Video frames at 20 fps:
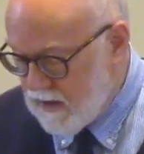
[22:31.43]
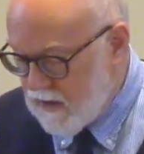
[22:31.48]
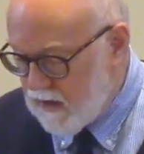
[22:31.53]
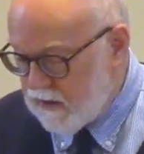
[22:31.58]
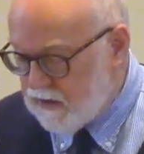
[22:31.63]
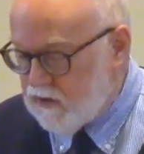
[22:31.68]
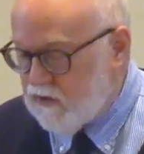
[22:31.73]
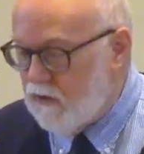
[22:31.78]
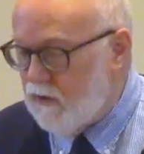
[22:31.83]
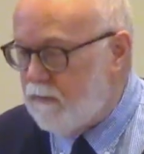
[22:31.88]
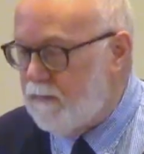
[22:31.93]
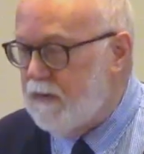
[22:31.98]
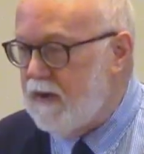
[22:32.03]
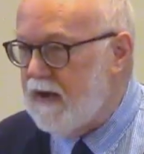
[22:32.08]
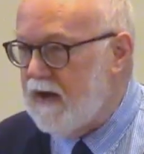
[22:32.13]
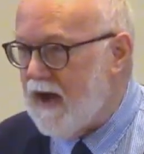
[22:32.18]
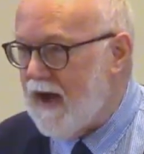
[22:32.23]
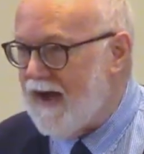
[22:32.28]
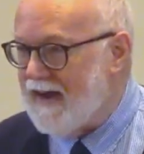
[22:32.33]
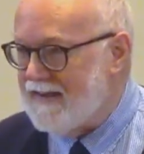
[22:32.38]
You'll
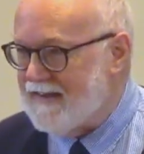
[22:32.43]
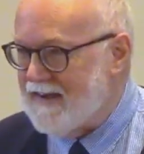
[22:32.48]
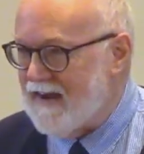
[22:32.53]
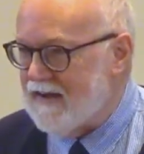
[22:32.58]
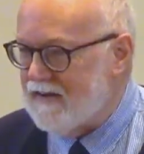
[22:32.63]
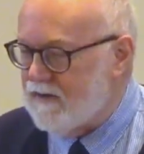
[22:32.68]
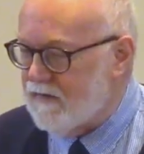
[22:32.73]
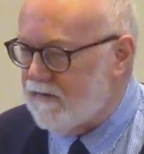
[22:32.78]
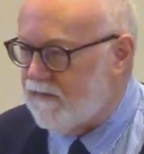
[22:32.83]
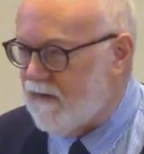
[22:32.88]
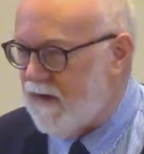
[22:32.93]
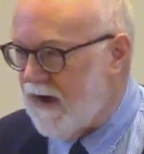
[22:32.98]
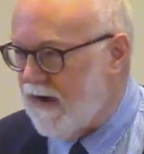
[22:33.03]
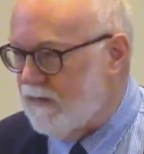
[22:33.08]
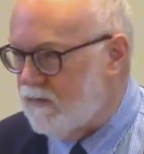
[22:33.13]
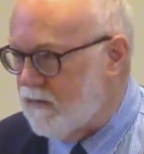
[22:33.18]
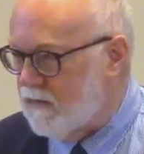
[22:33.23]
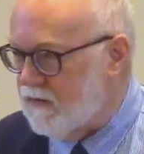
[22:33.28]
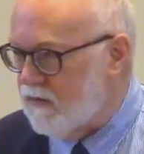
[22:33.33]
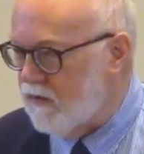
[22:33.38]
be
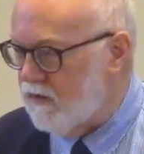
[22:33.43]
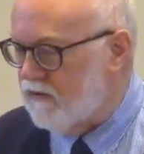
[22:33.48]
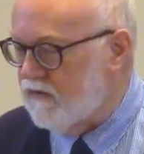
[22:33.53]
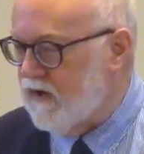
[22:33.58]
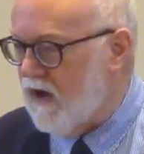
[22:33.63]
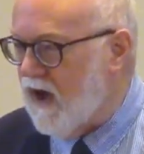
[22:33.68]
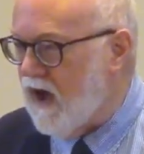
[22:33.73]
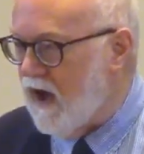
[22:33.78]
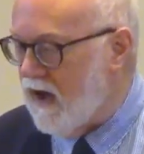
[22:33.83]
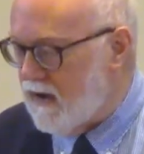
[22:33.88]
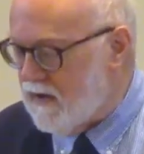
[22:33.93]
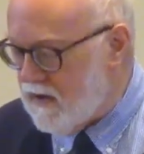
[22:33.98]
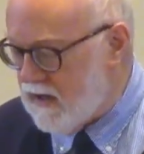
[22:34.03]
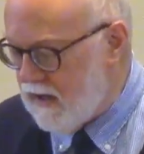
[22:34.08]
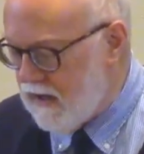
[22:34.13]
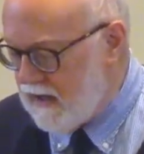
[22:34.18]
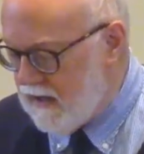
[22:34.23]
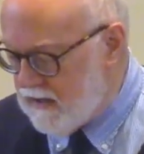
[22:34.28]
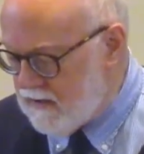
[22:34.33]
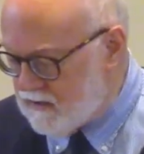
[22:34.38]
identified with those
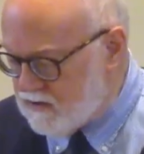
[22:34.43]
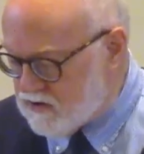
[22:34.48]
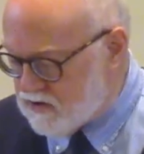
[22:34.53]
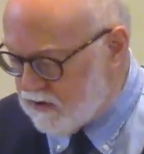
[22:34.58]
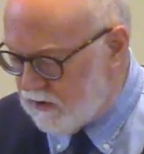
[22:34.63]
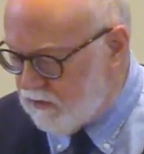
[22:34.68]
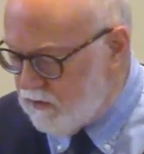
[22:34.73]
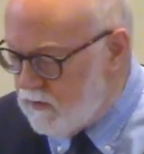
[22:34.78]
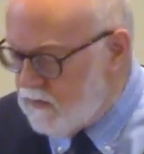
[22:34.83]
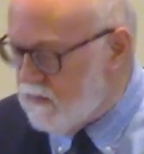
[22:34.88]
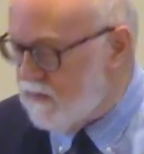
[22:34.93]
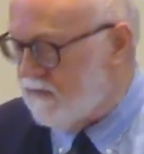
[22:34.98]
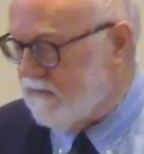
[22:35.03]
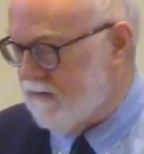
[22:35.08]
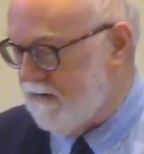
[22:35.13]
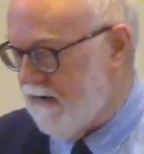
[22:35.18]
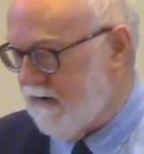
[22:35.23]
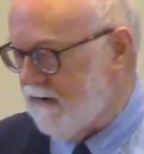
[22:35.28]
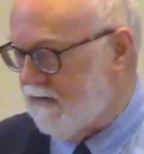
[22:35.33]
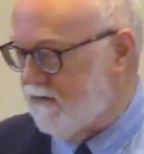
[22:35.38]
unhinged
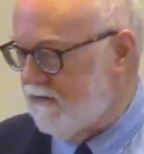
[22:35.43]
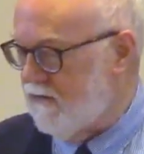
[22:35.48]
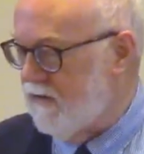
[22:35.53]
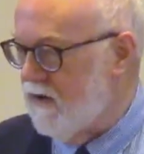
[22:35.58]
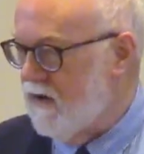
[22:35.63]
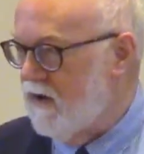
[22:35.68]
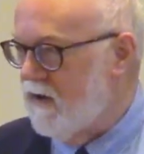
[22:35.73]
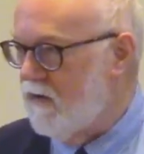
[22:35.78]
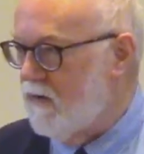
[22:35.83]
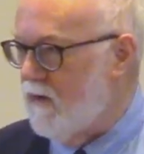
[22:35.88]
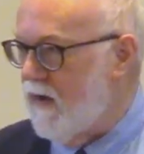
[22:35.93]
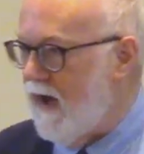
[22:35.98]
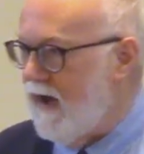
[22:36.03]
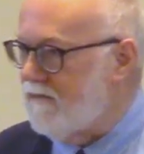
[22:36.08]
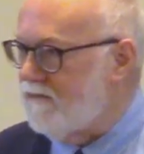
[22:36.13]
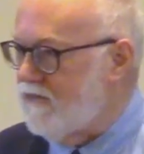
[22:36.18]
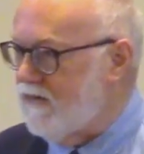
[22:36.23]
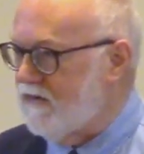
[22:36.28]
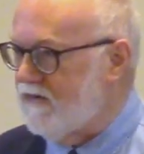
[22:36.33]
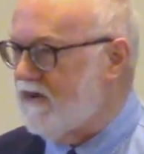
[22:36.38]
lunatics who
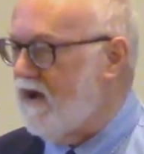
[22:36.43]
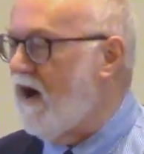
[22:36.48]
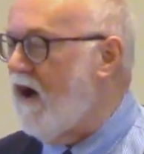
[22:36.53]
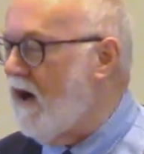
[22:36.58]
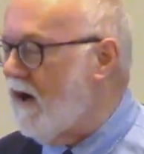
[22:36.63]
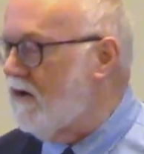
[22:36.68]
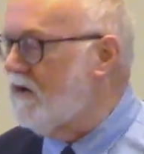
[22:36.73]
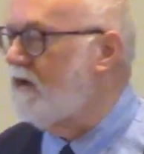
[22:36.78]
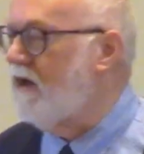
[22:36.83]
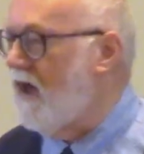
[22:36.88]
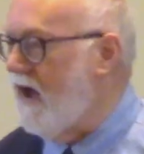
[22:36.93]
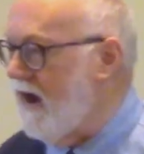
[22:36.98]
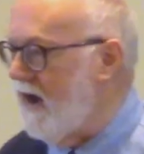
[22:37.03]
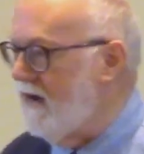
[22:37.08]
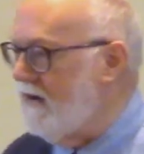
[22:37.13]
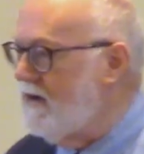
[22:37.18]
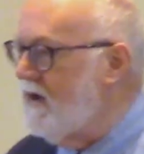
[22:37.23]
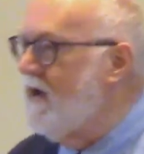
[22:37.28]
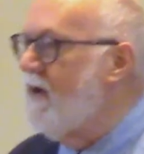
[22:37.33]
have this hardline,